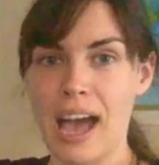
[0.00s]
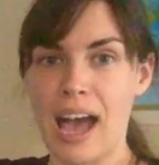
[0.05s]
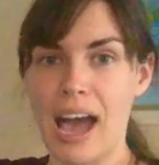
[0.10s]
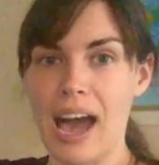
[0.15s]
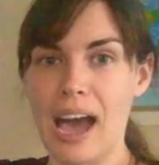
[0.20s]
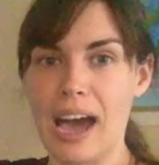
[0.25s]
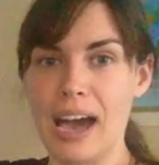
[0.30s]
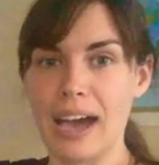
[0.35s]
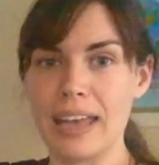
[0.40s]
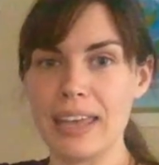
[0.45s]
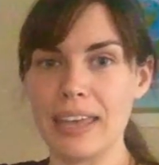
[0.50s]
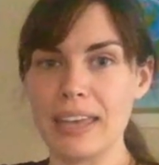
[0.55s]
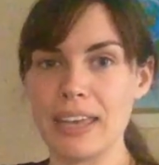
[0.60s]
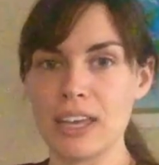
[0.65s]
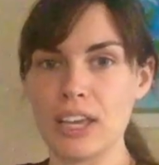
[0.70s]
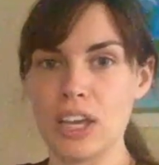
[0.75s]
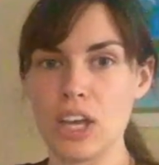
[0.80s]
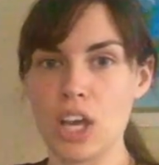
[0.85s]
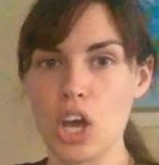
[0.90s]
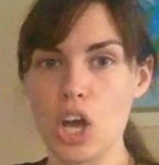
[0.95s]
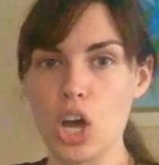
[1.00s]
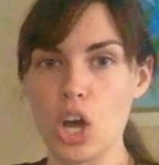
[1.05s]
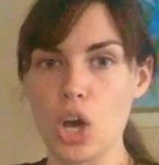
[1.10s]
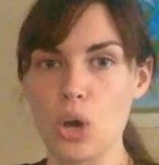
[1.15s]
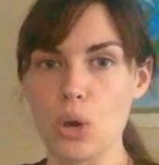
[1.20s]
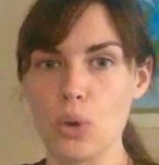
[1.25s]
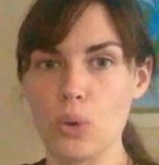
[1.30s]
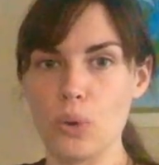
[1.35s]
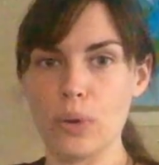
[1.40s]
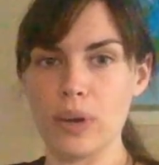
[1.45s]
I,
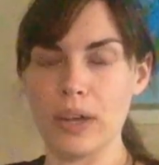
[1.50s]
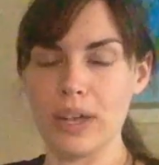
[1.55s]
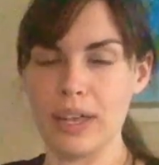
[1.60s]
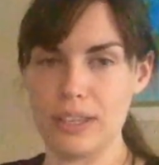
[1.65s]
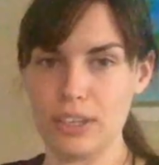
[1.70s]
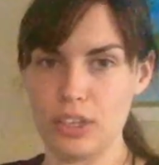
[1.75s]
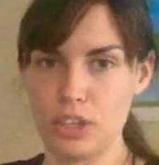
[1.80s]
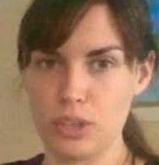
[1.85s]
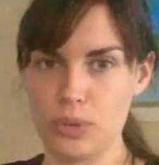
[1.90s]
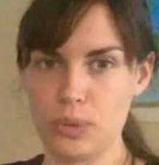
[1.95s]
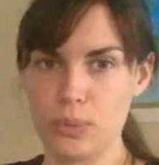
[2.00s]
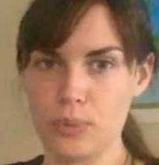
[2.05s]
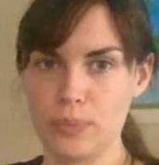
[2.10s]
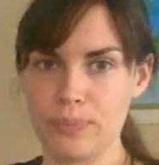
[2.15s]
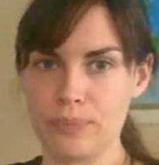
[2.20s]
O, and U.